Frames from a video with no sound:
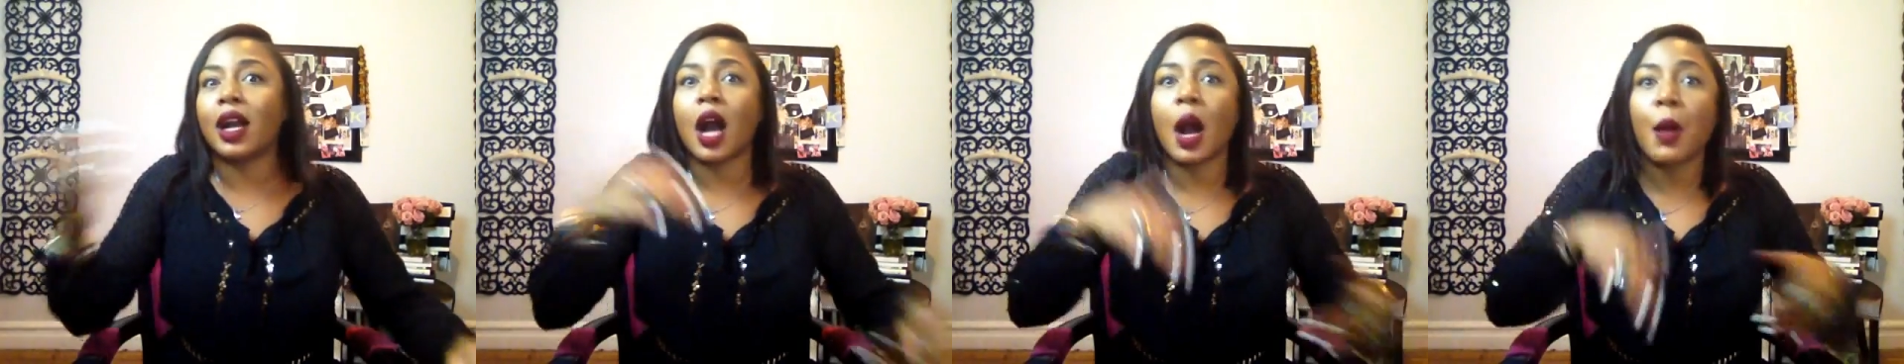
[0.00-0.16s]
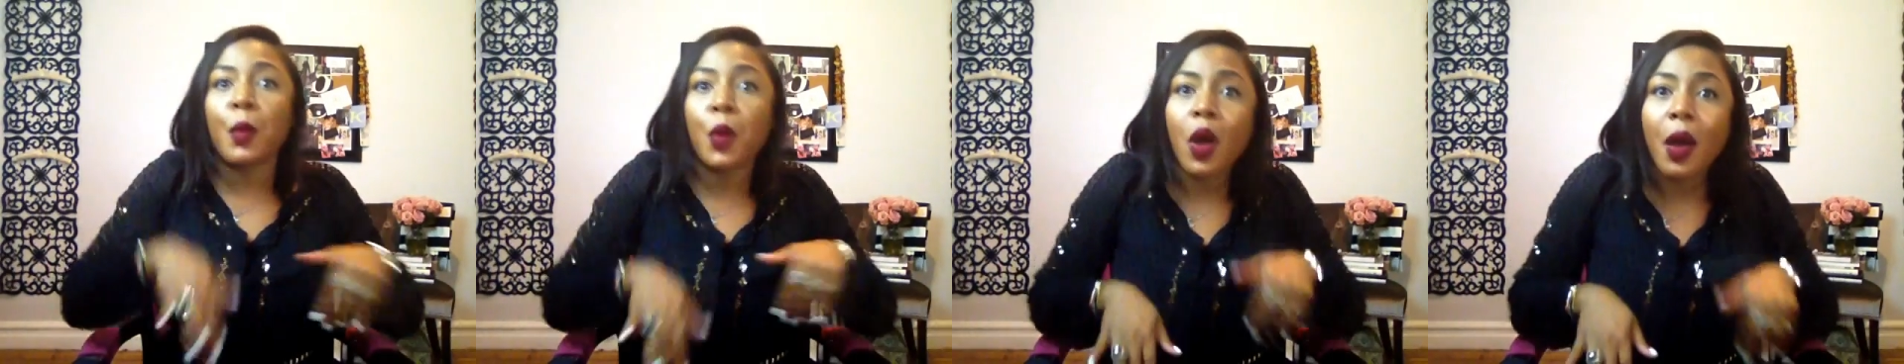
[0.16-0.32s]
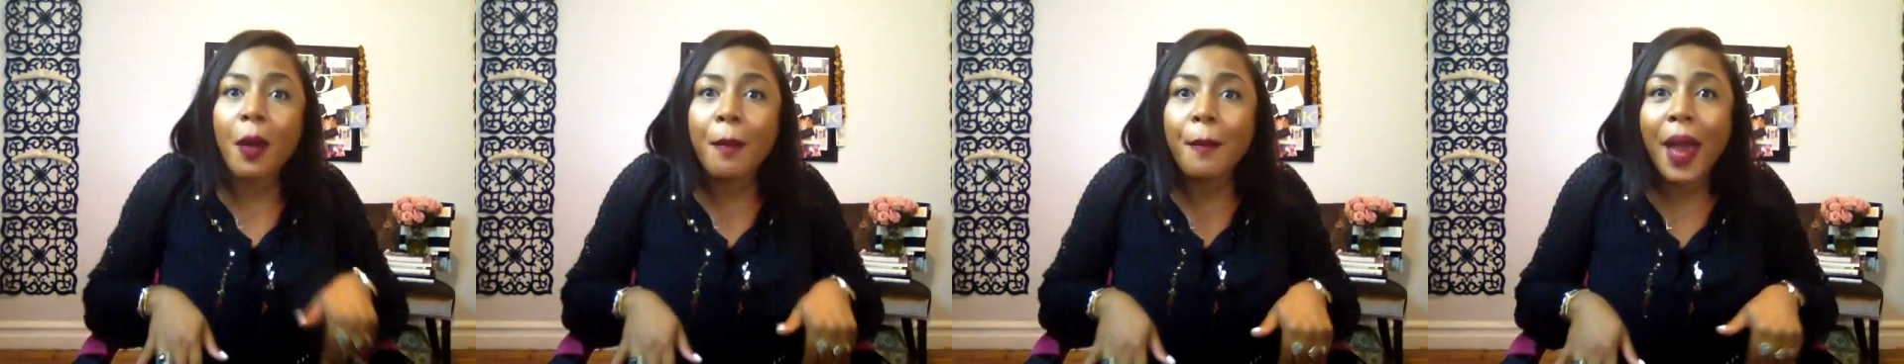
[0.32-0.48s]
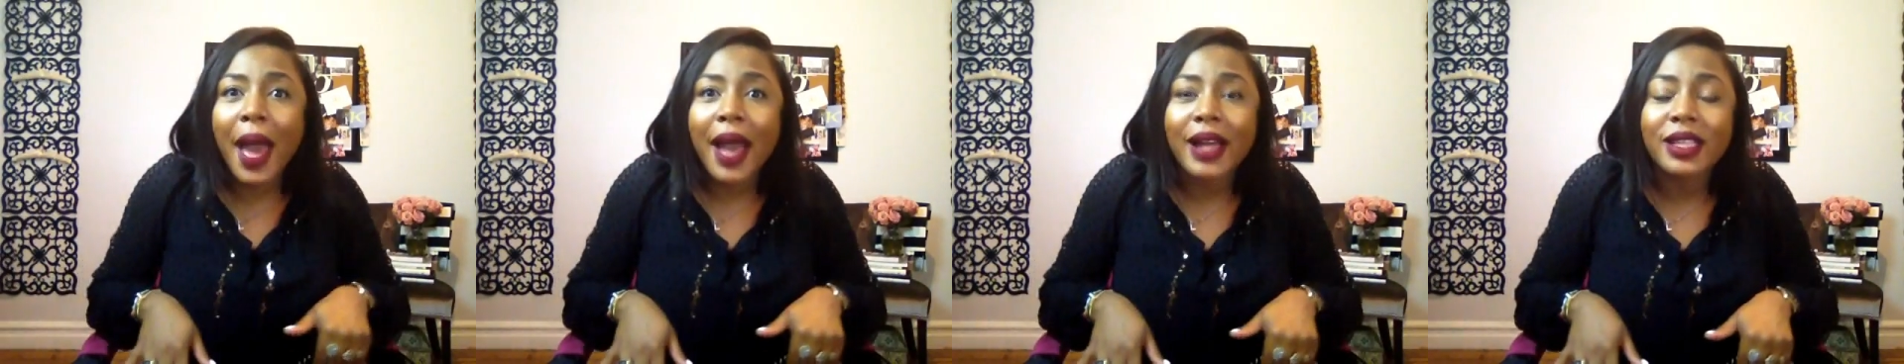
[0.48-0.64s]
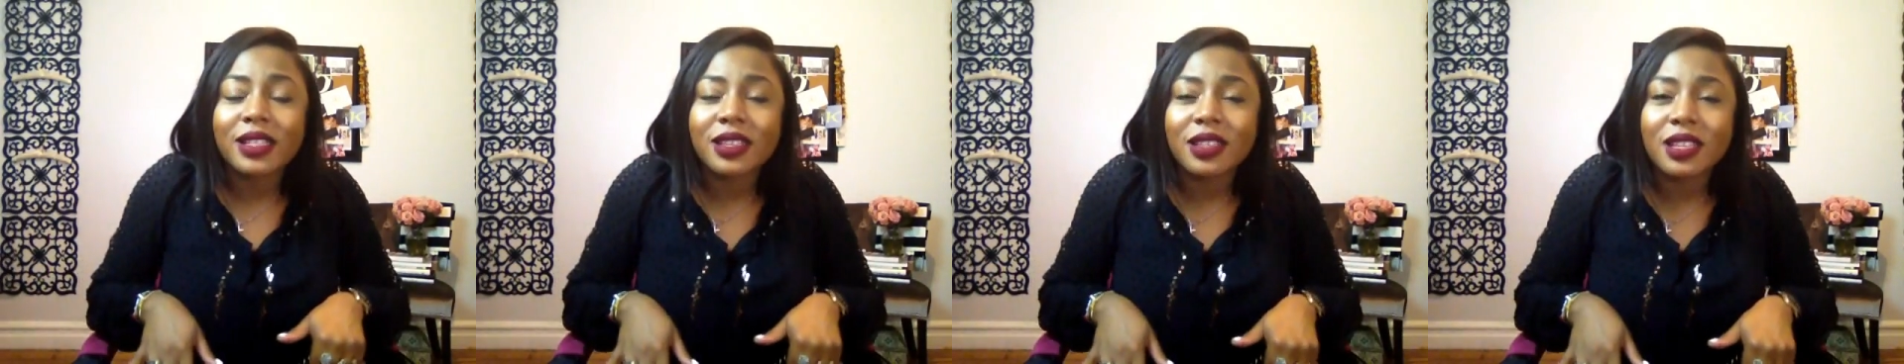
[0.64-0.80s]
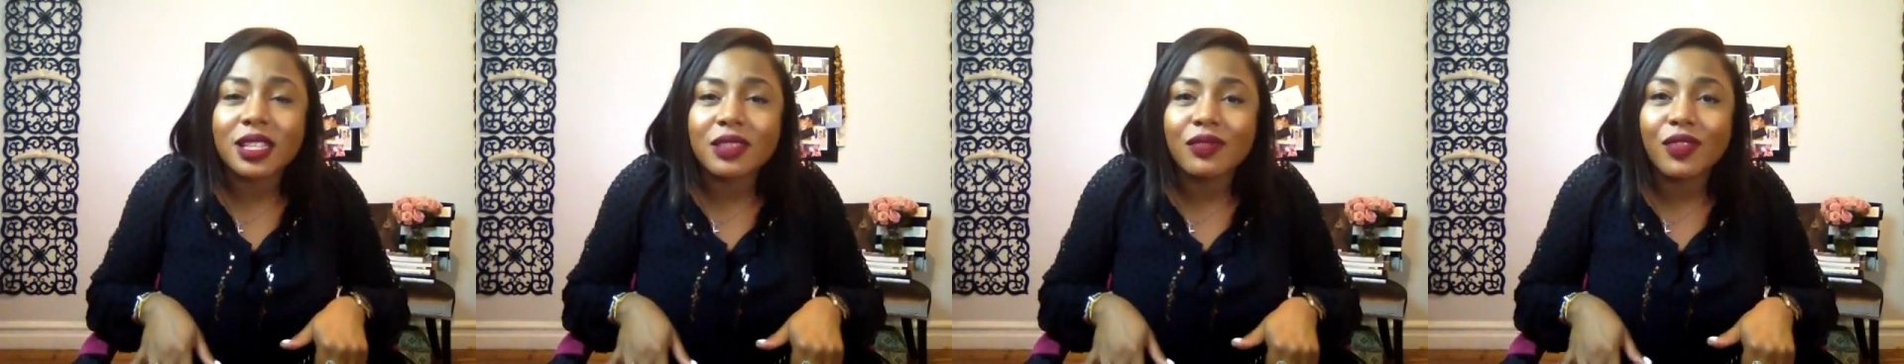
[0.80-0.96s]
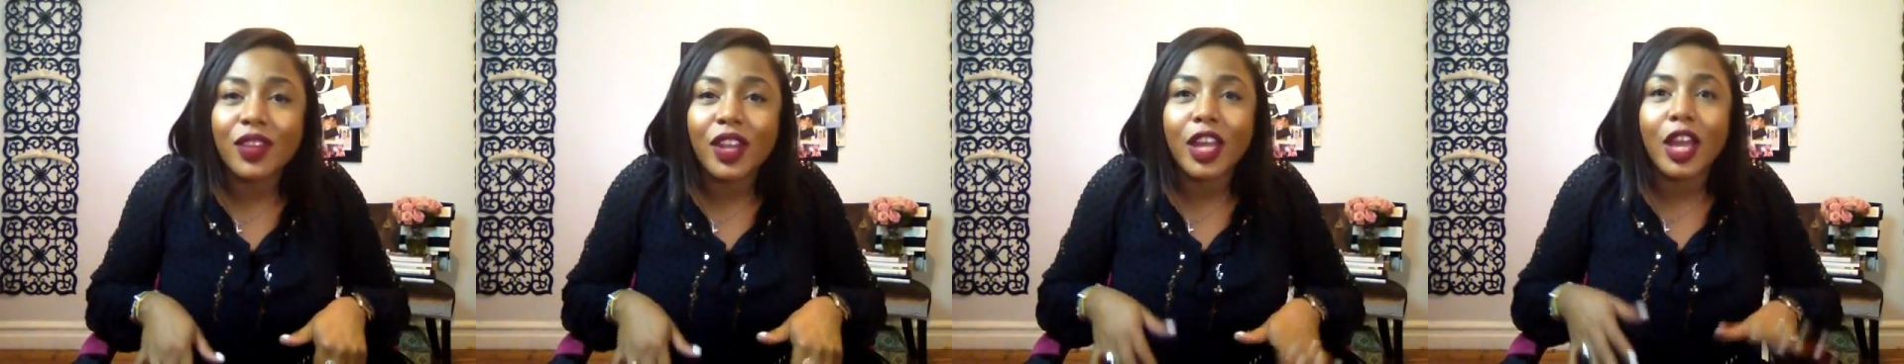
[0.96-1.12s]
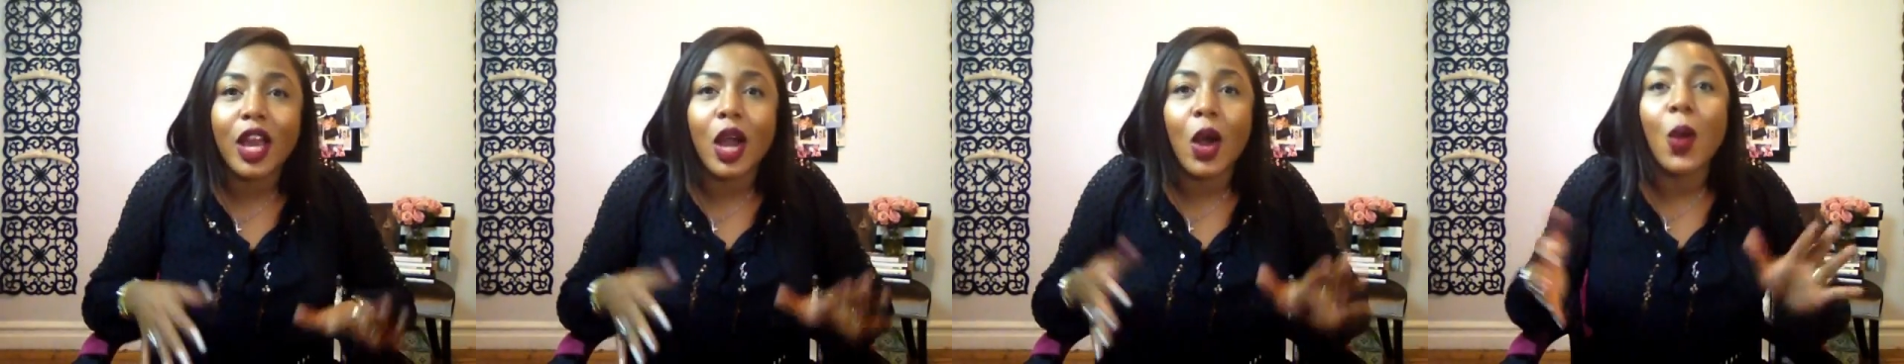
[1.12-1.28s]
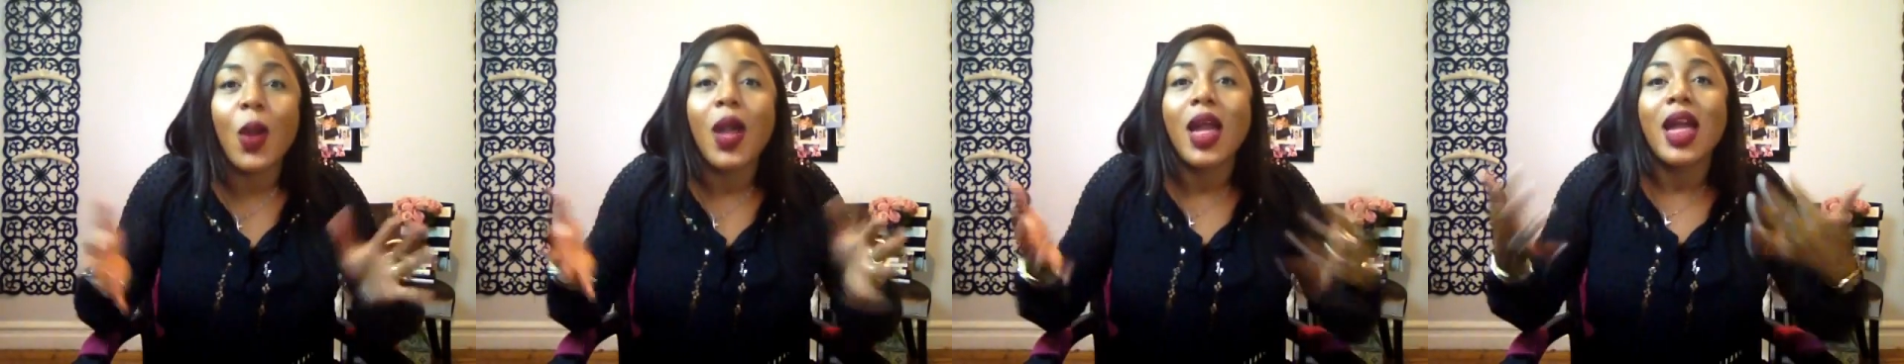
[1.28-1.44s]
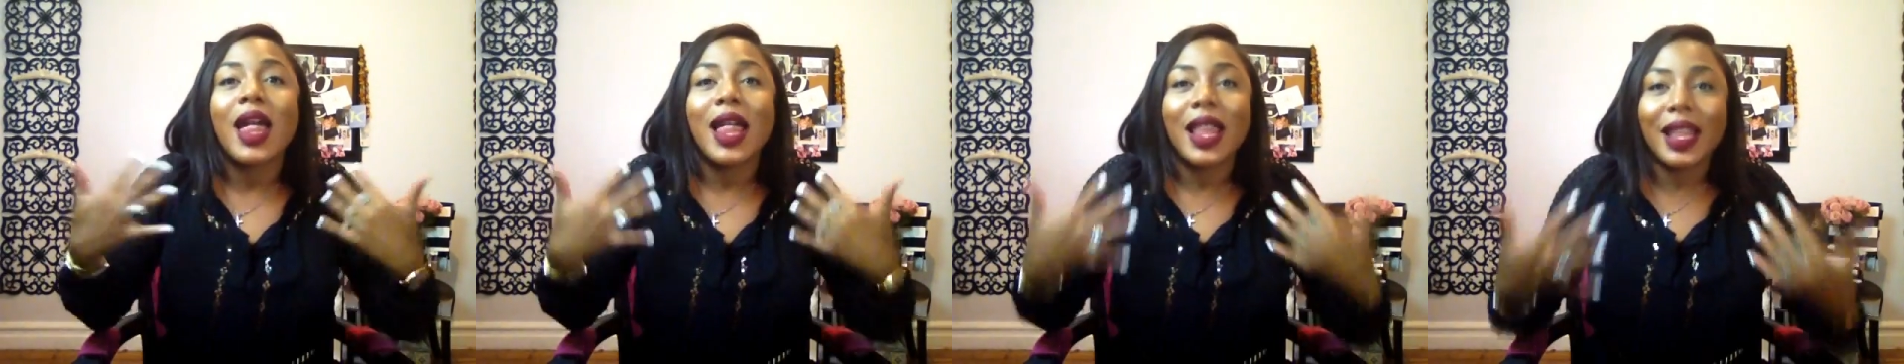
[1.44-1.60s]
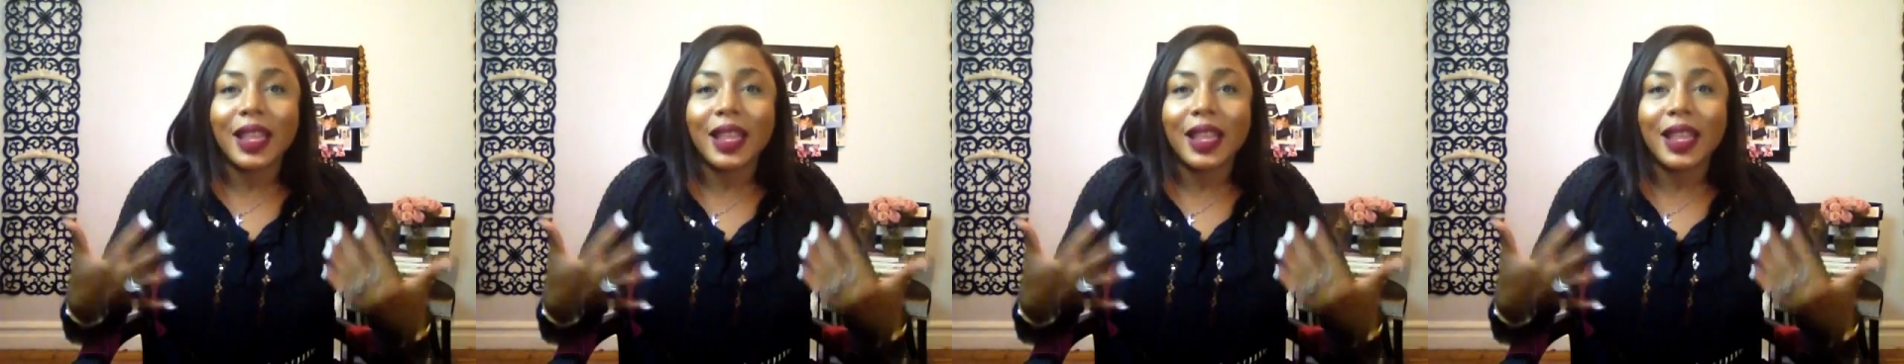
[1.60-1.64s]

come on back to this video